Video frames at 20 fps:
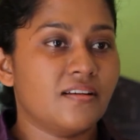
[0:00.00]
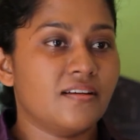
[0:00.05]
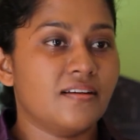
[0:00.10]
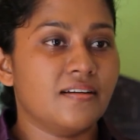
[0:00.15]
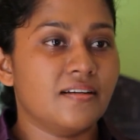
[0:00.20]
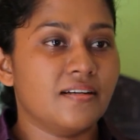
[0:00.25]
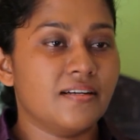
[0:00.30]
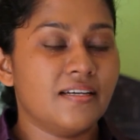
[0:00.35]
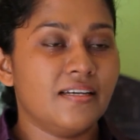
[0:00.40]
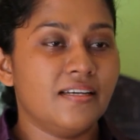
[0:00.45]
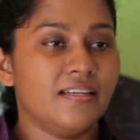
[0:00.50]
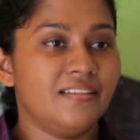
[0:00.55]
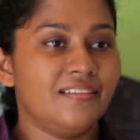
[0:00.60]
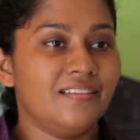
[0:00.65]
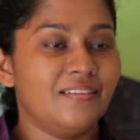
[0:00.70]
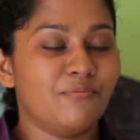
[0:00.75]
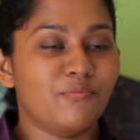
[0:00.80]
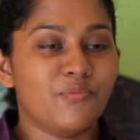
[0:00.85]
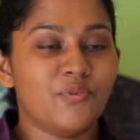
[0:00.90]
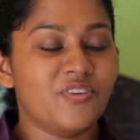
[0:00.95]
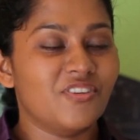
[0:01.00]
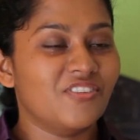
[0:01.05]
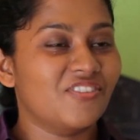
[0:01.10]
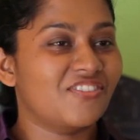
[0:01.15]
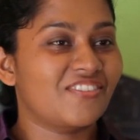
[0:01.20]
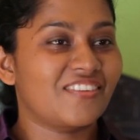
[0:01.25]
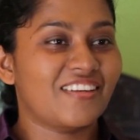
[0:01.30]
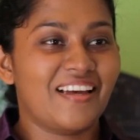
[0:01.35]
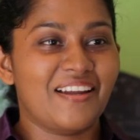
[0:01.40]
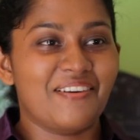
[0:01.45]

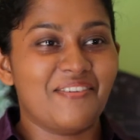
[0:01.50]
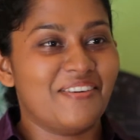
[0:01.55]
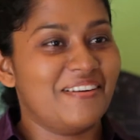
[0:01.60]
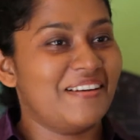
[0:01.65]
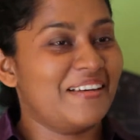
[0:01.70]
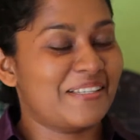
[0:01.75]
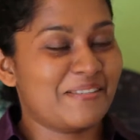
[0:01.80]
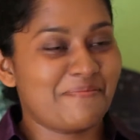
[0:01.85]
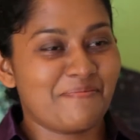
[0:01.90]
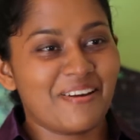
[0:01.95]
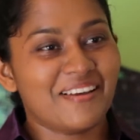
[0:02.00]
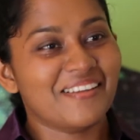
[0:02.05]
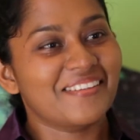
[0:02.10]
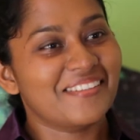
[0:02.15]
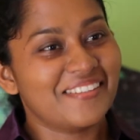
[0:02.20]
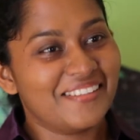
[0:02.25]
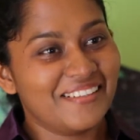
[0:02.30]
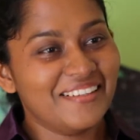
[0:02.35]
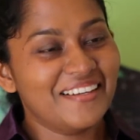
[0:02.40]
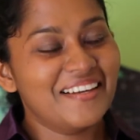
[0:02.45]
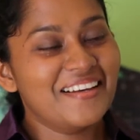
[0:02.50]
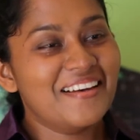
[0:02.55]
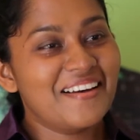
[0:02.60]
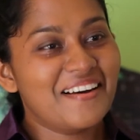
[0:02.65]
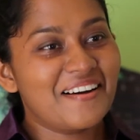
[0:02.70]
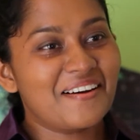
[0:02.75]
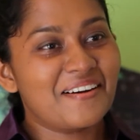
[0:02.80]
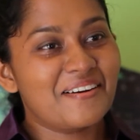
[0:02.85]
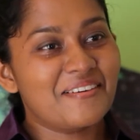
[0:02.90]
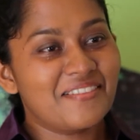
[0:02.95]
Words cannot express
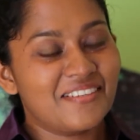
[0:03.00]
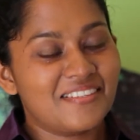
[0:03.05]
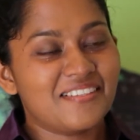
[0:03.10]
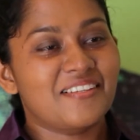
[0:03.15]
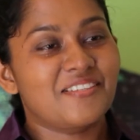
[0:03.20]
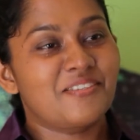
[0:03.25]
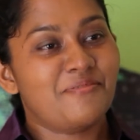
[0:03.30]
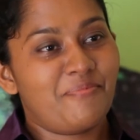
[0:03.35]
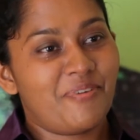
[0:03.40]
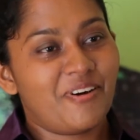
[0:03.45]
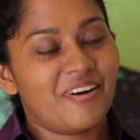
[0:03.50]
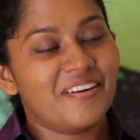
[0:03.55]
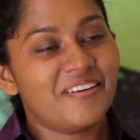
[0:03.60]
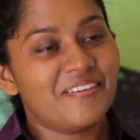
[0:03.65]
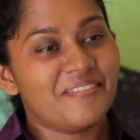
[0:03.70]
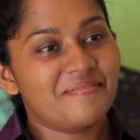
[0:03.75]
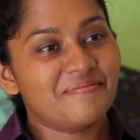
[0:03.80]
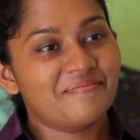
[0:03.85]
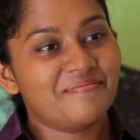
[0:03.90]
the sense of pride.